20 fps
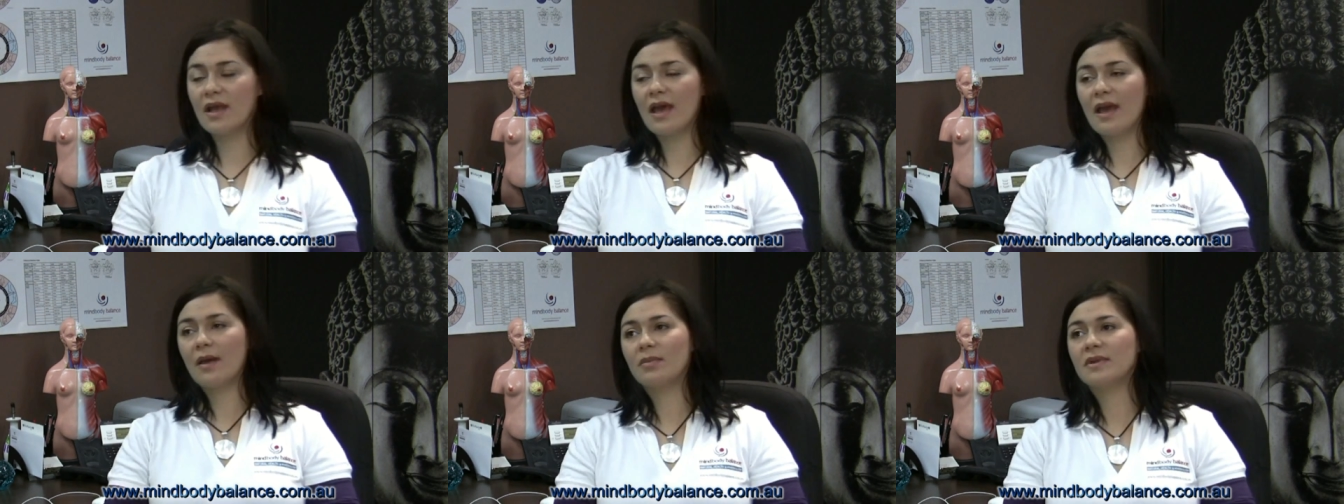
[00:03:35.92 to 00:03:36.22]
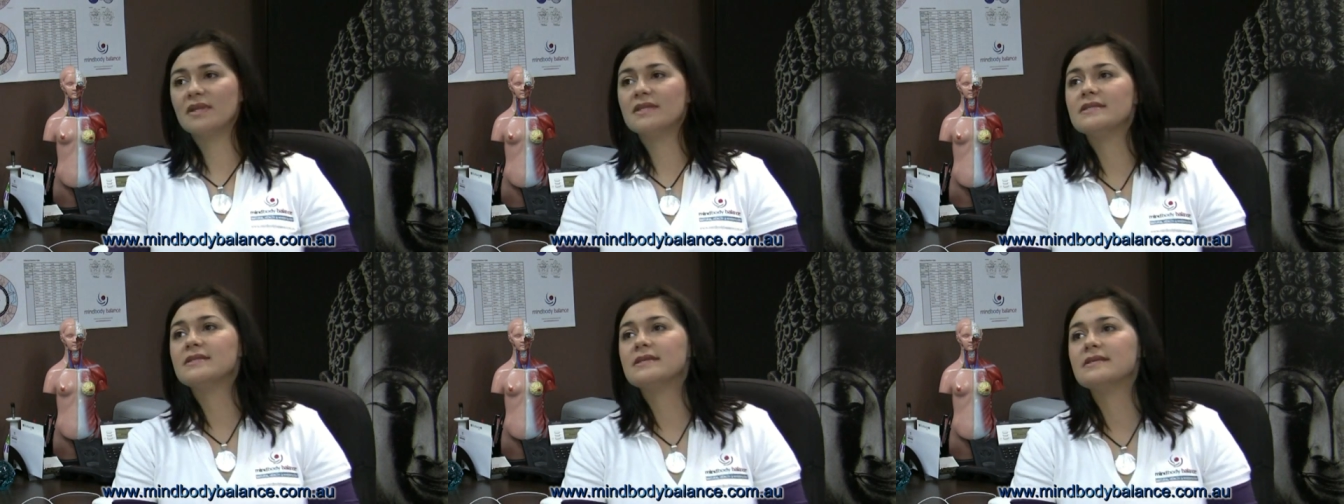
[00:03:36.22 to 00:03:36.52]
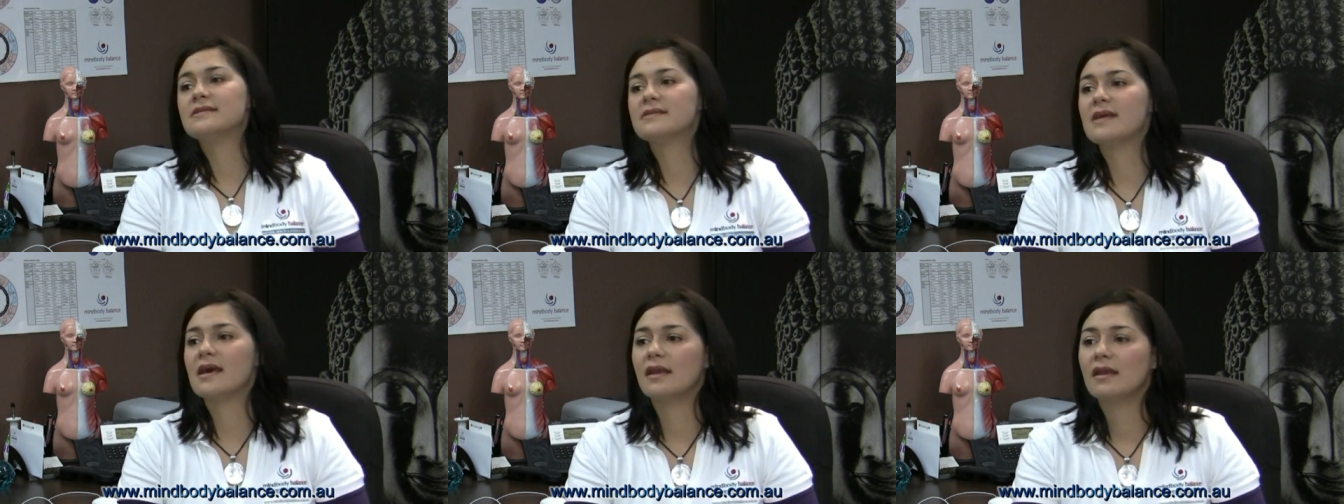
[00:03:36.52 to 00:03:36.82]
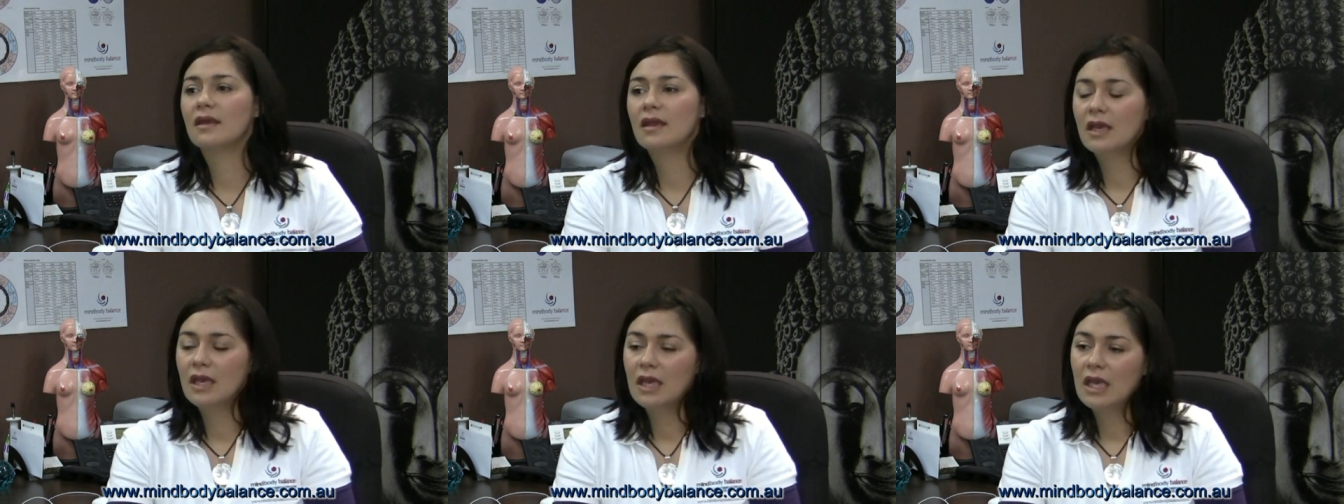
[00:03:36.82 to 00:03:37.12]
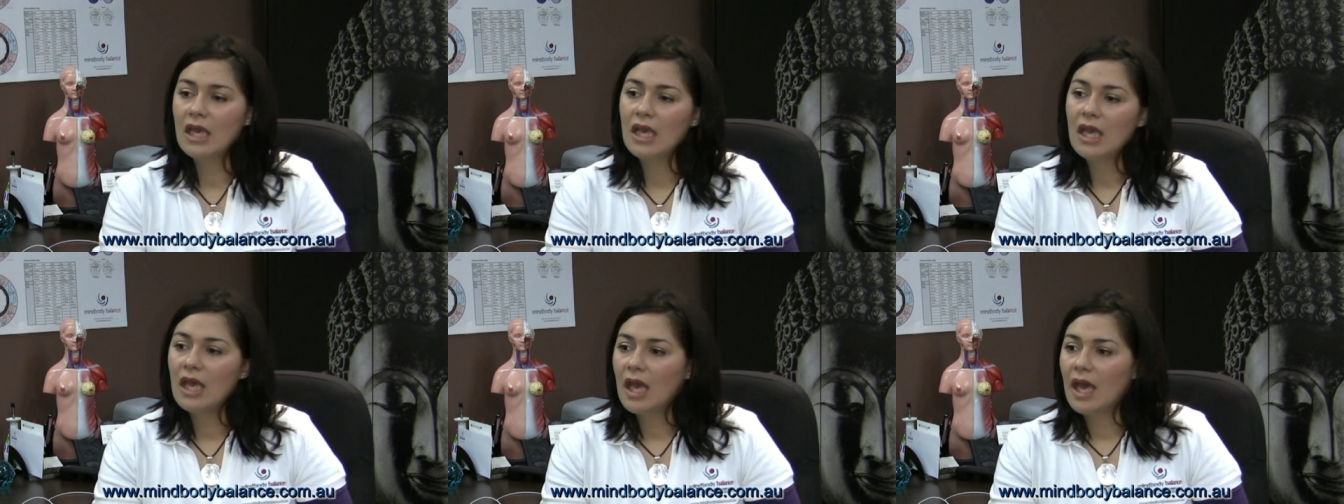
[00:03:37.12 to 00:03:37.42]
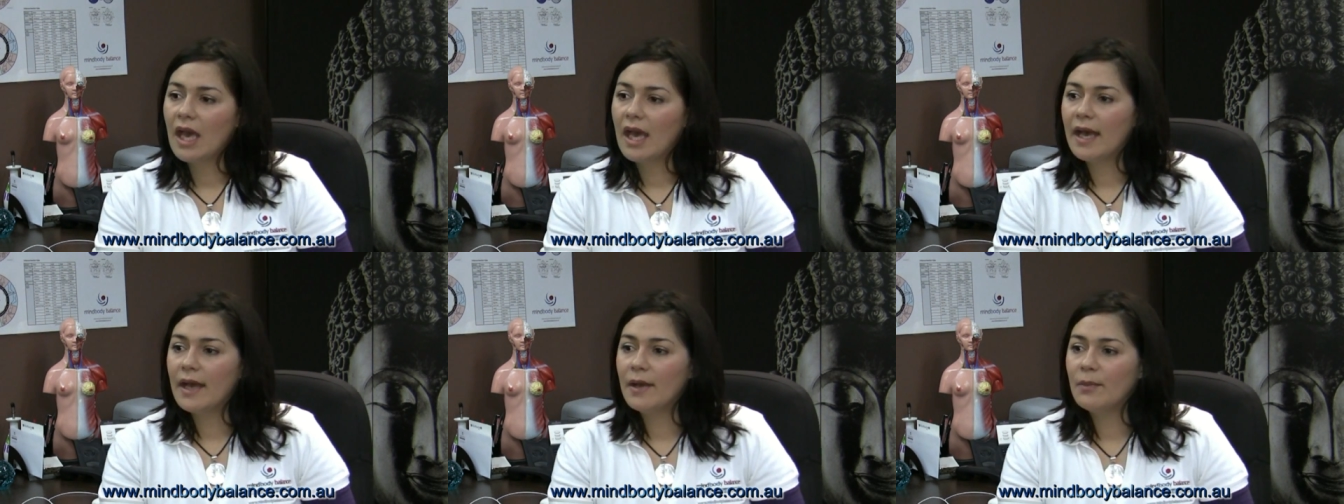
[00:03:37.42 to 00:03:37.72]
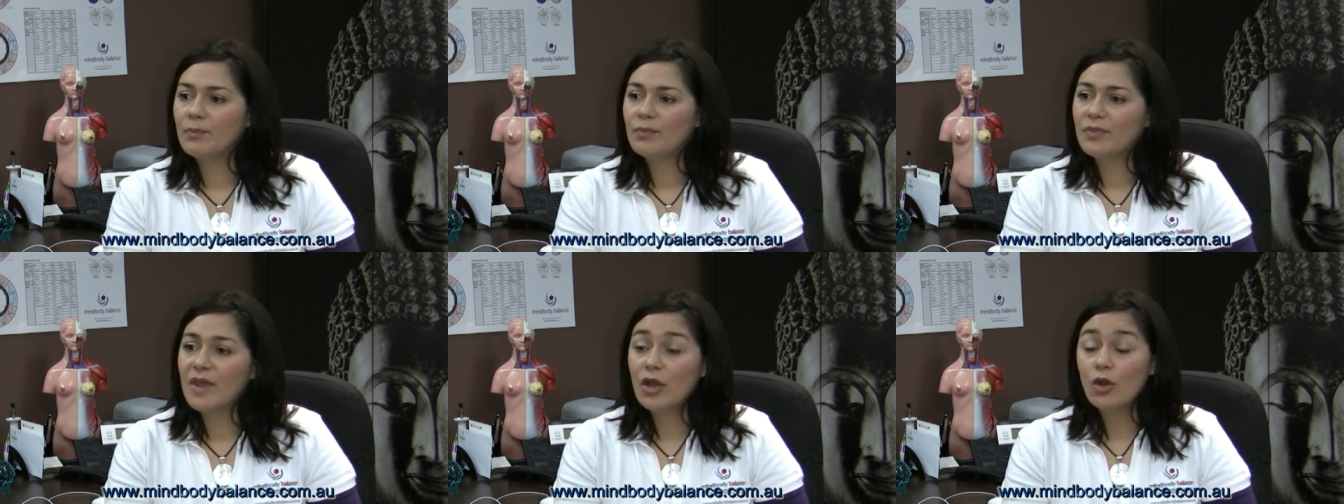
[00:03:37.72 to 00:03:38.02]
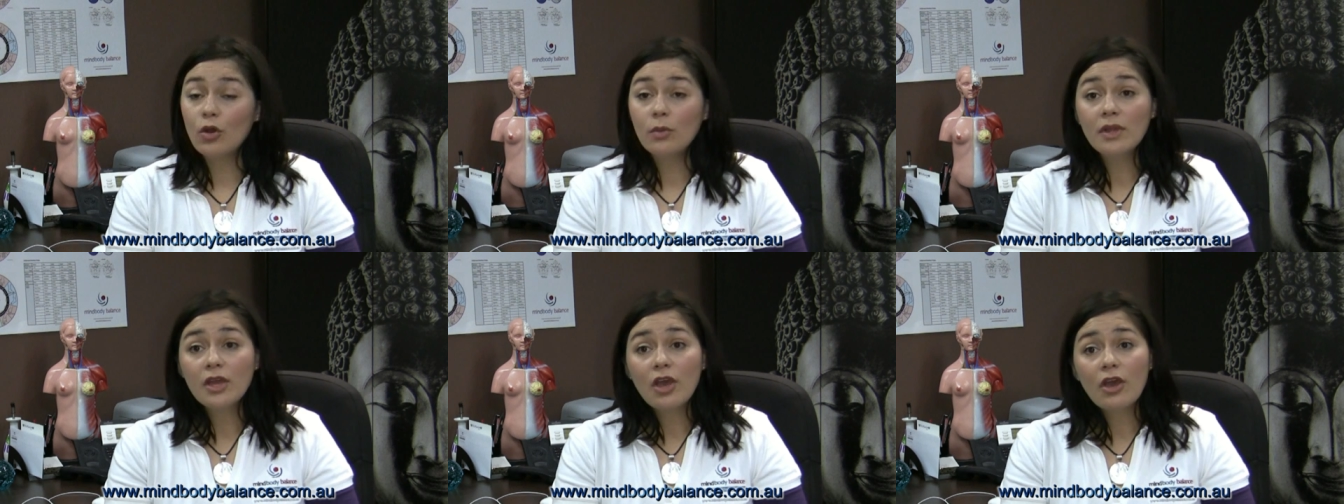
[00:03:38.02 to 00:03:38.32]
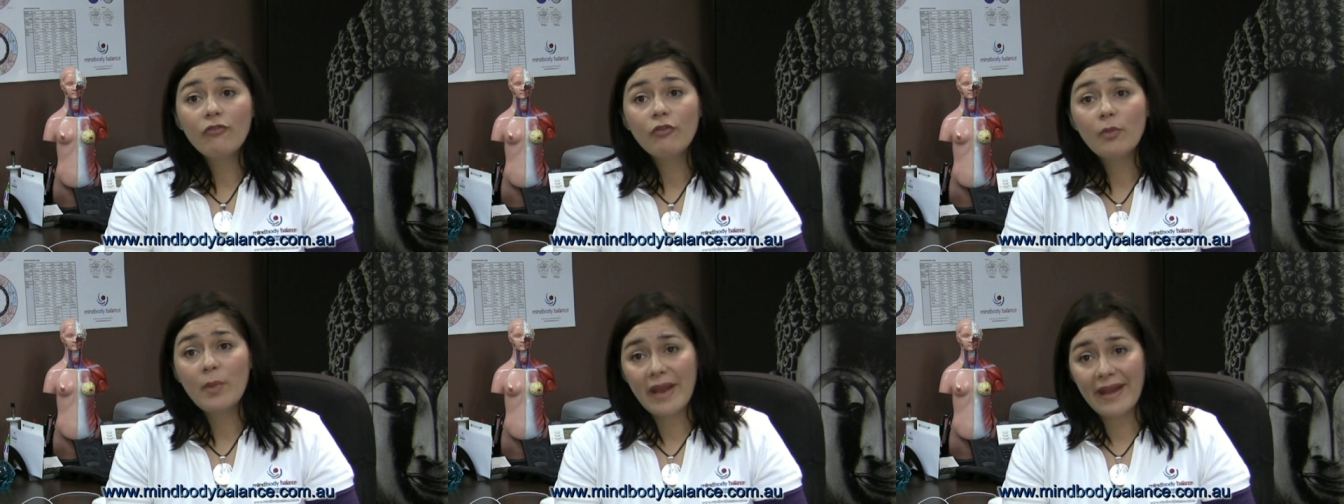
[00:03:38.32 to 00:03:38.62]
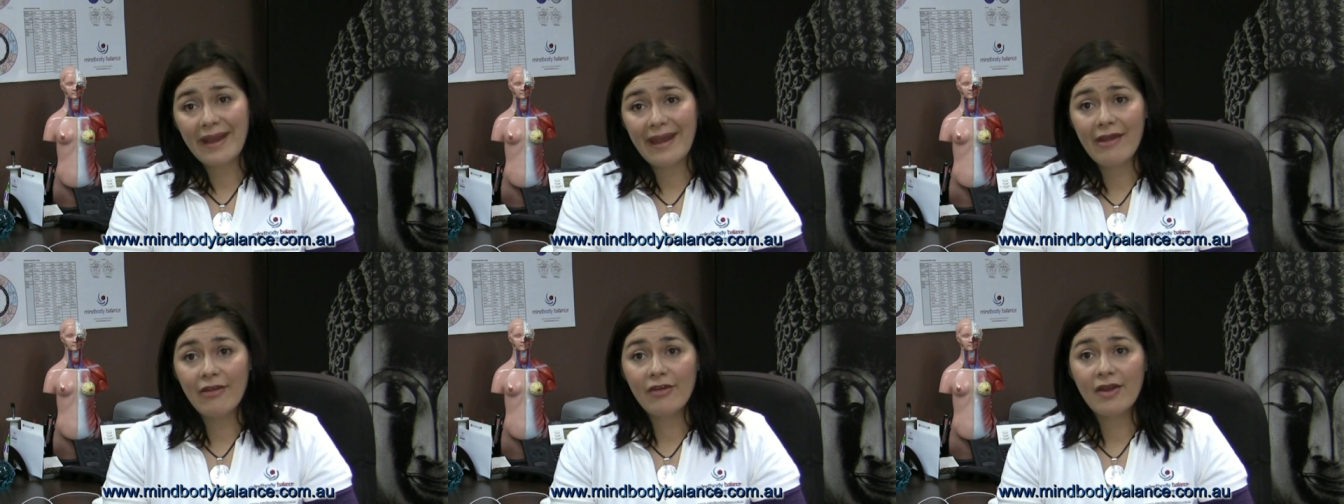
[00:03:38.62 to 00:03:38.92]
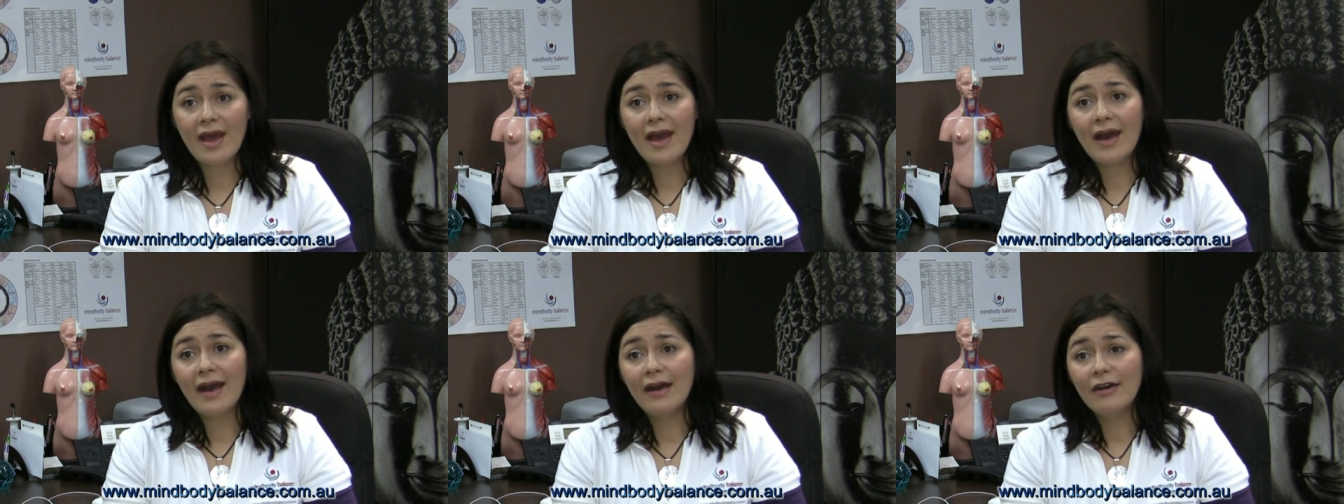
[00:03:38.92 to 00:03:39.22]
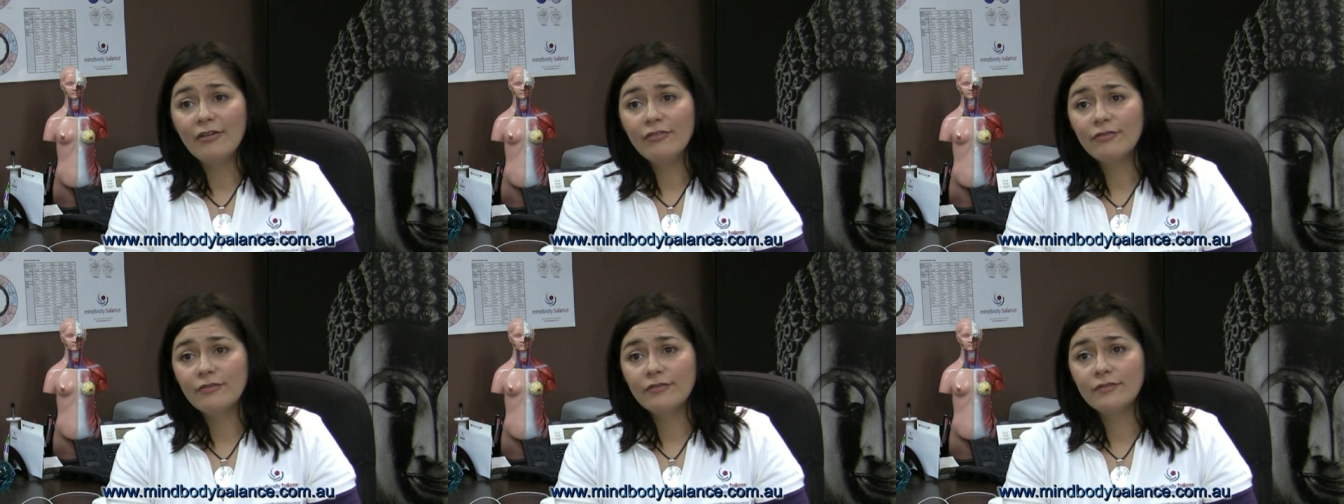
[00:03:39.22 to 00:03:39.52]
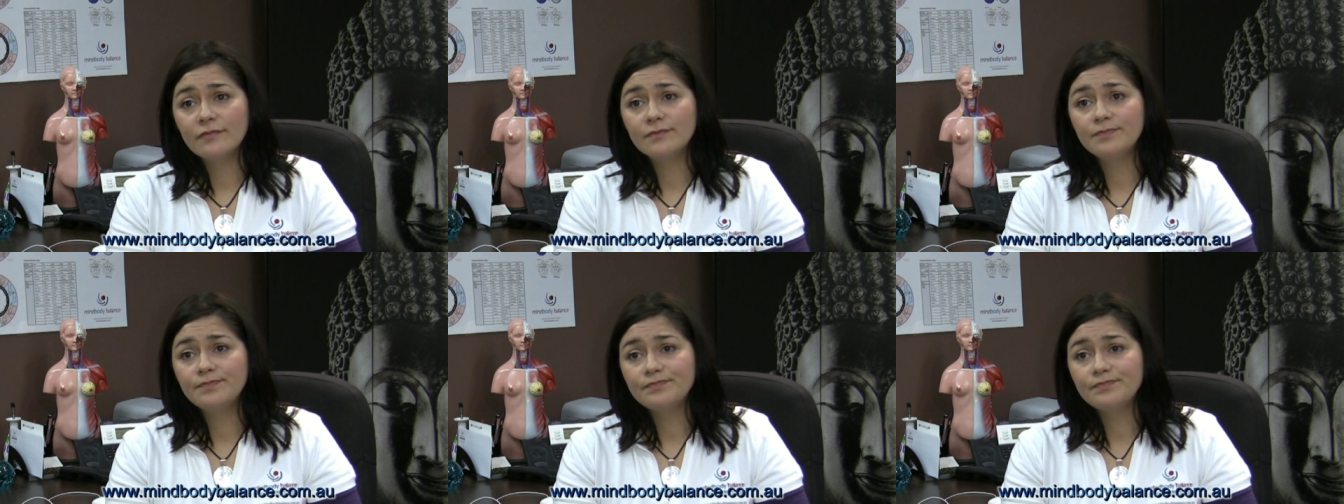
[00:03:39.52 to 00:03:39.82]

happens is that they normally go for about an hour and a half.